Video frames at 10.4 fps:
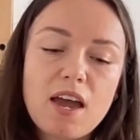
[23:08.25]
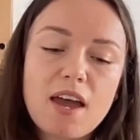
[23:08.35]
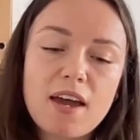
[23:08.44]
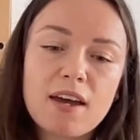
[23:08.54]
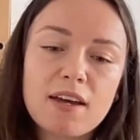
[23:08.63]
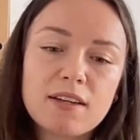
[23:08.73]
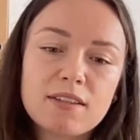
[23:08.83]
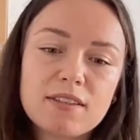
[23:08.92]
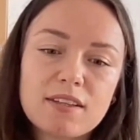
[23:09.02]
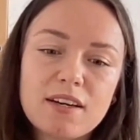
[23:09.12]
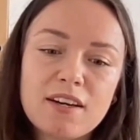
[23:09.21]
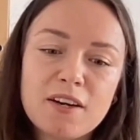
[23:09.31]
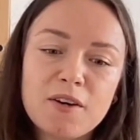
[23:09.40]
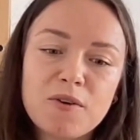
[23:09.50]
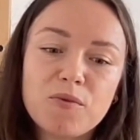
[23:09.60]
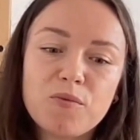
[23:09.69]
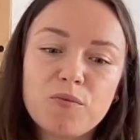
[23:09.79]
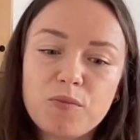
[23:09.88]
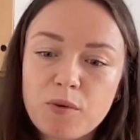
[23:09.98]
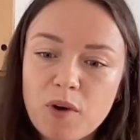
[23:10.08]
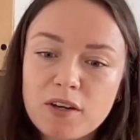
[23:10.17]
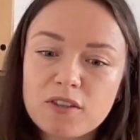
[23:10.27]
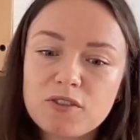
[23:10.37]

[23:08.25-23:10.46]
And we wanted